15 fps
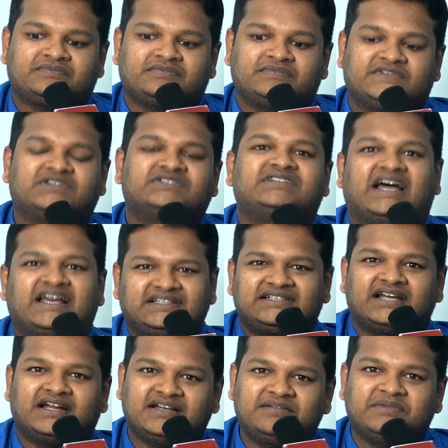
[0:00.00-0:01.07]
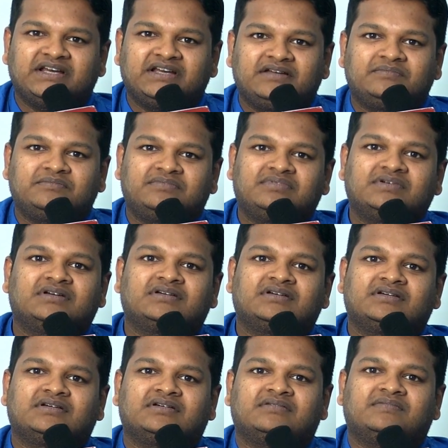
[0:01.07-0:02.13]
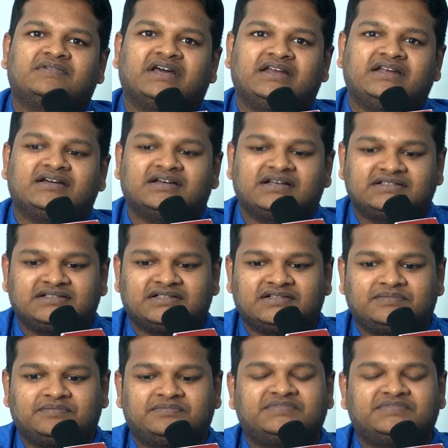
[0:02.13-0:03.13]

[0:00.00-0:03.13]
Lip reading: because I started my career as a